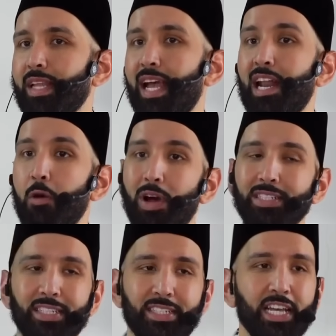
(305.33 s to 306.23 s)
And I
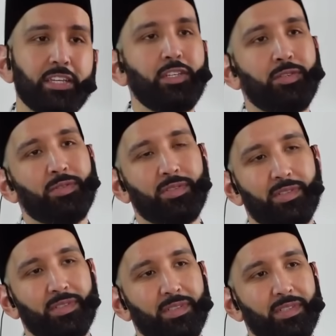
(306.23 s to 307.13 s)
want to take you
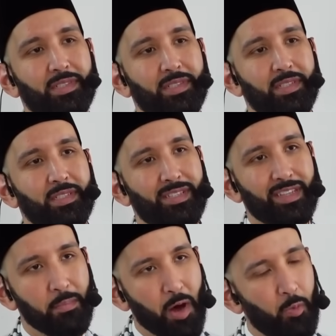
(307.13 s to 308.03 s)
to
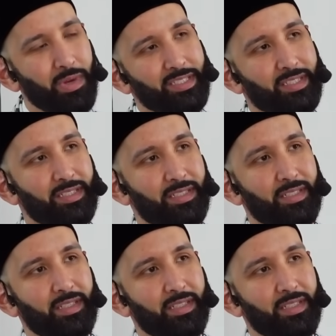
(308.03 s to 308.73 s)
the moment